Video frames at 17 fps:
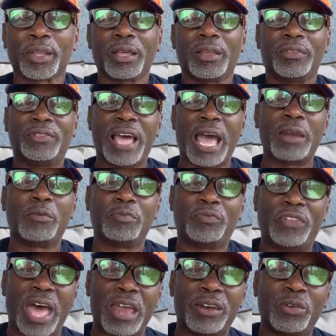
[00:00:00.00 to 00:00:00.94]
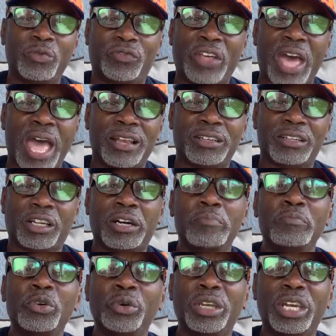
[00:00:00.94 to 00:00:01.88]
That
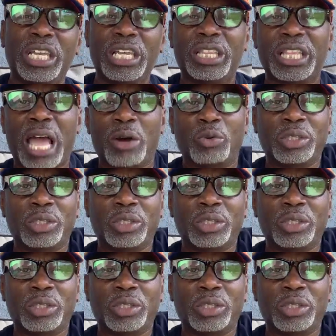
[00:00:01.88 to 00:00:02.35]
community that